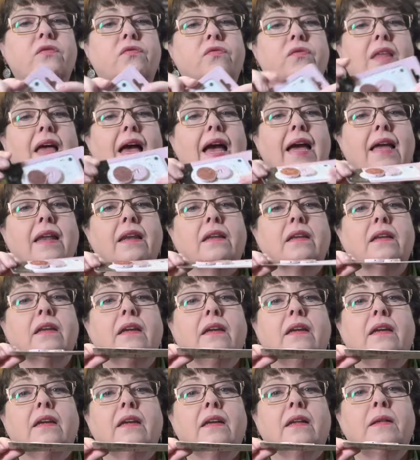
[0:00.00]
flat,
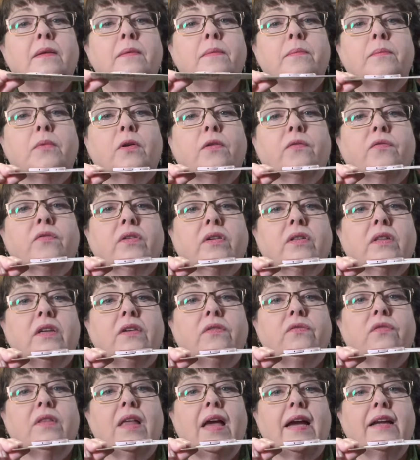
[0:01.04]
perfectly
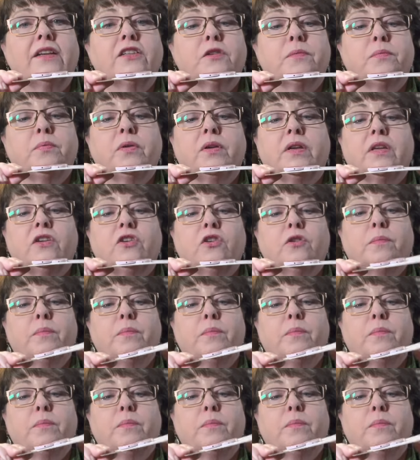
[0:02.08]
flat to put in your